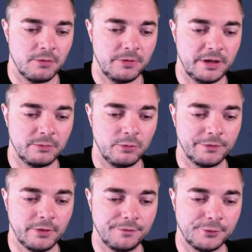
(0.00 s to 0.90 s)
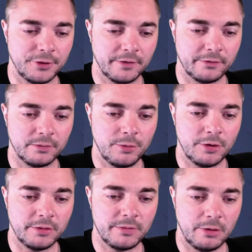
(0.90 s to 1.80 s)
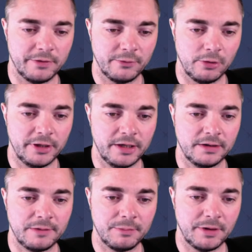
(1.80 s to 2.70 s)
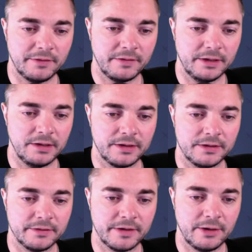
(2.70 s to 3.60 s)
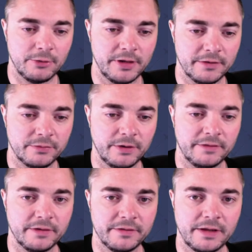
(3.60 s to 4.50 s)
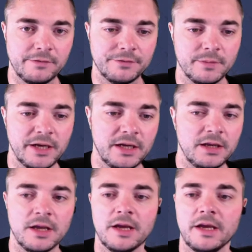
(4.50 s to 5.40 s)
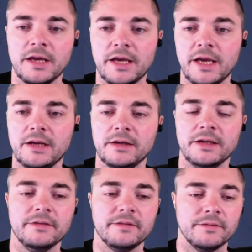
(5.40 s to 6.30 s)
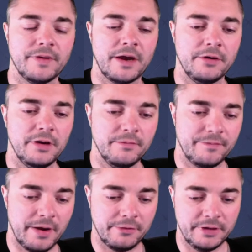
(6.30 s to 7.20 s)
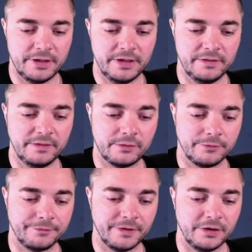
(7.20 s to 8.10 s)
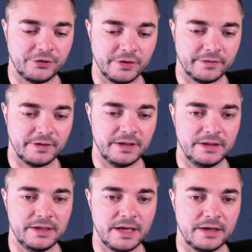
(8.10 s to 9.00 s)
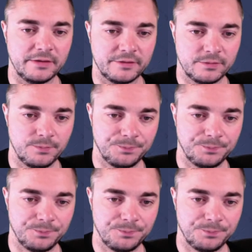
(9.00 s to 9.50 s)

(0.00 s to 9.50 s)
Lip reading: We can move Sir Florianus to the bottom. Now he's all healed. Everybody's healed, and this guy only has 26 health remaining. And it's very, very easy to finish this in the end.